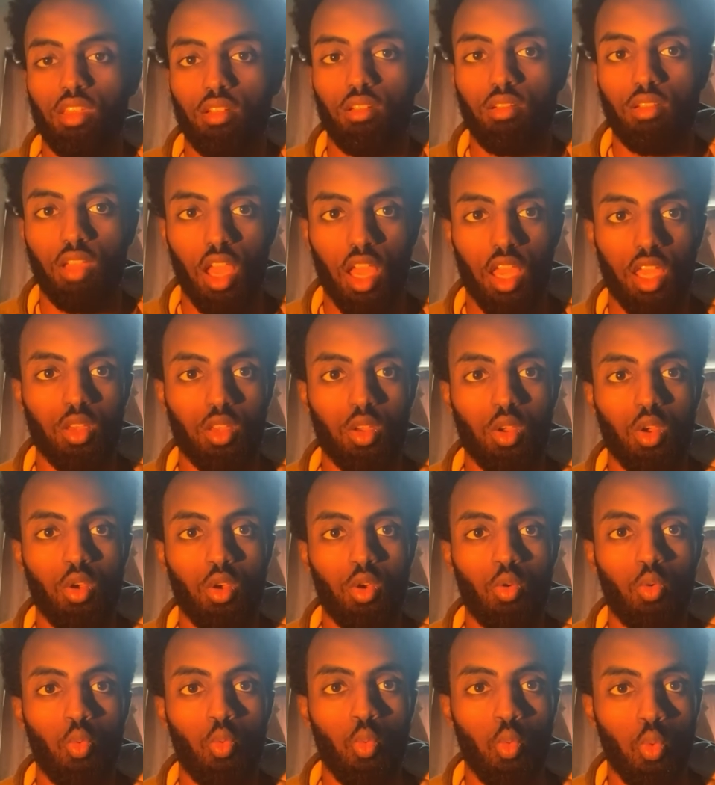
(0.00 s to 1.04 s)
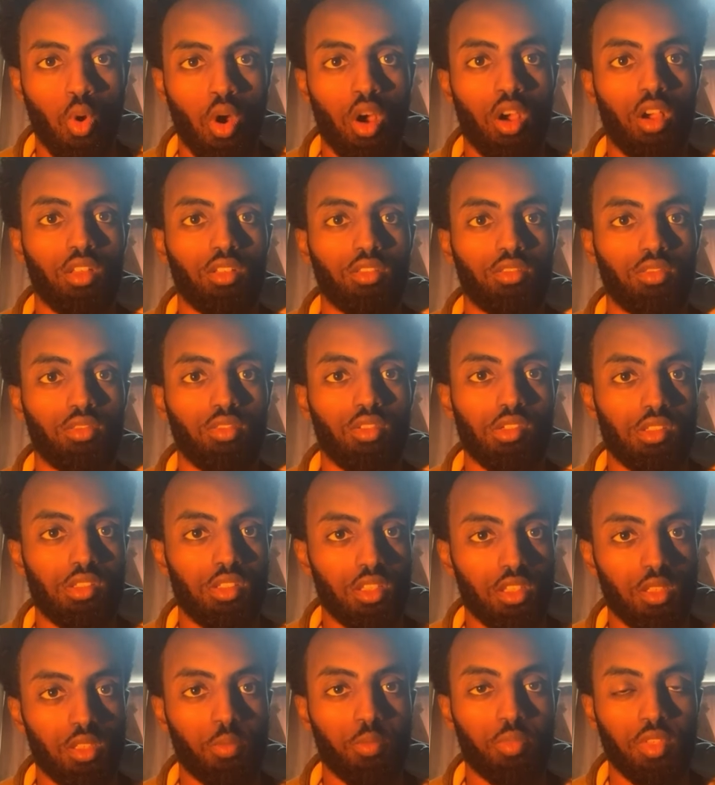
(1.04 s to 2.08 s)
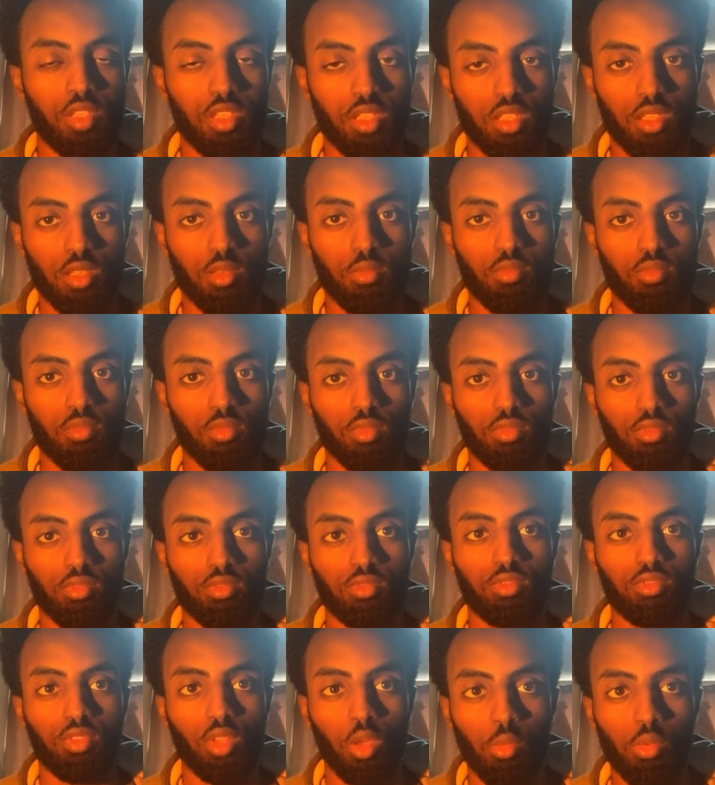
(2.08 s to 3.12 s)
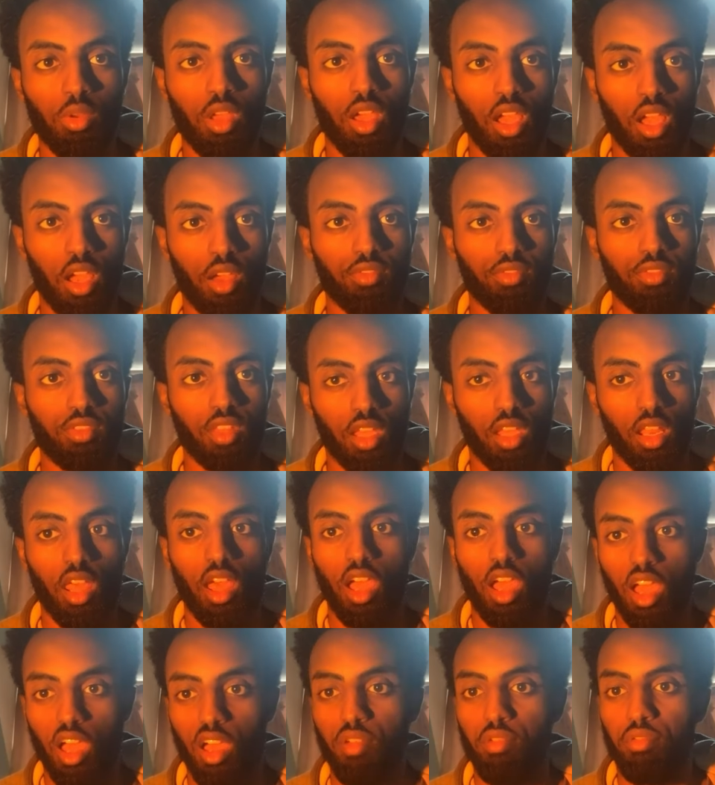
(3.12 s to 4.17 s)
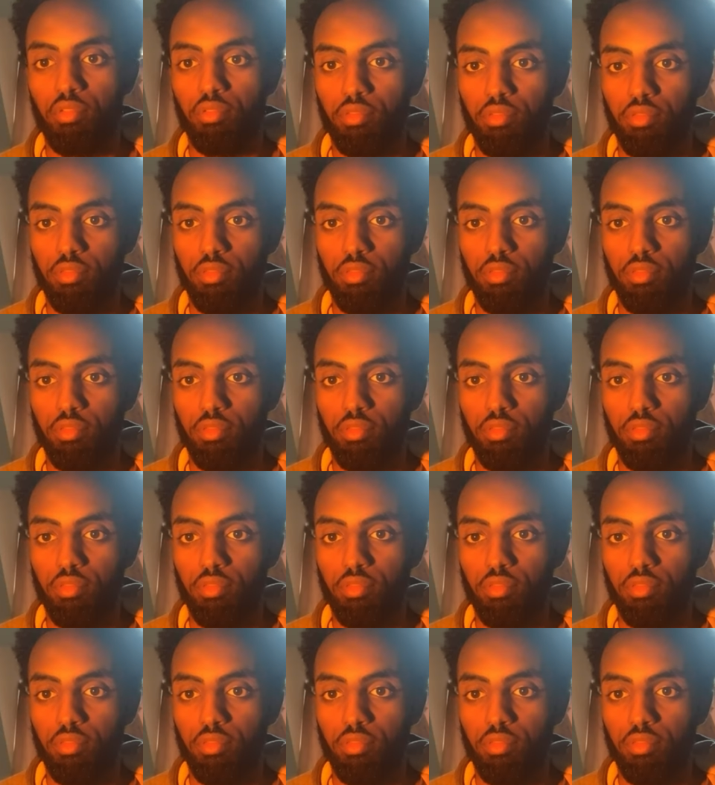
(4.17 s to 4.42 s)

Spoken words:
okay, what does this team don't have that I have?